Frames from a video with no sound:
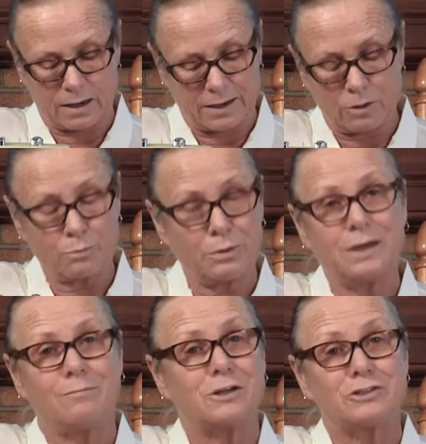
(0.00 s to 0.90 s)
I don't
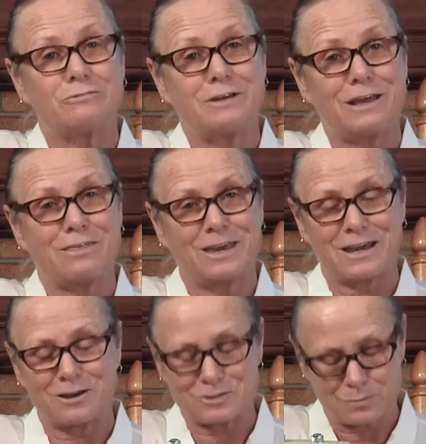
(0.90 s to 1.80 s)
pin much of anything
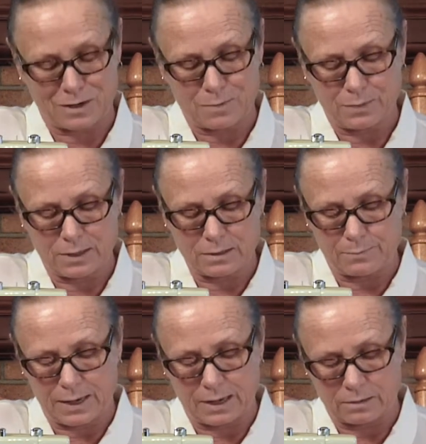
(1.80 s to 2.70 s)
else, but I pin the
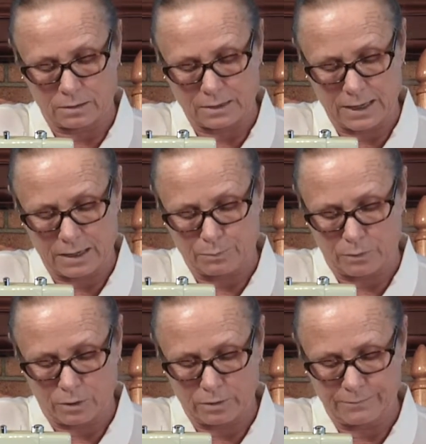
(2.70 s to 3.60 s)
band on the head
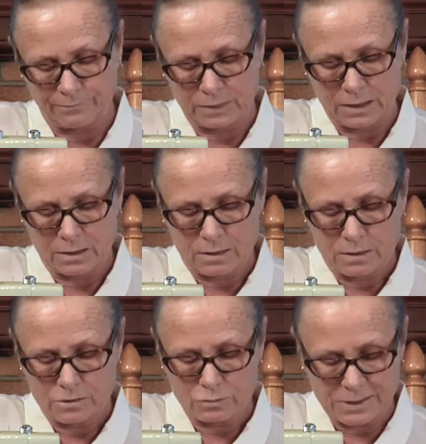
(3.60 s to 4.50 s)
part.
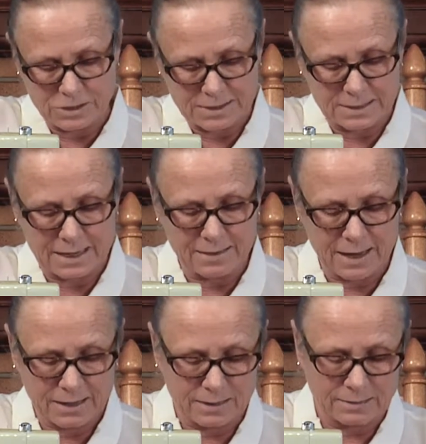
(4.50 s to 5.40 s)
So I just lay
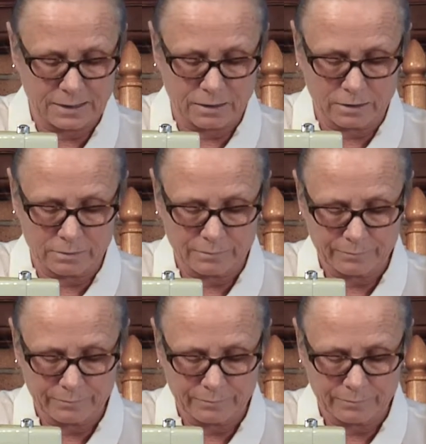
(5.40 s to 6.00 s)
that in there.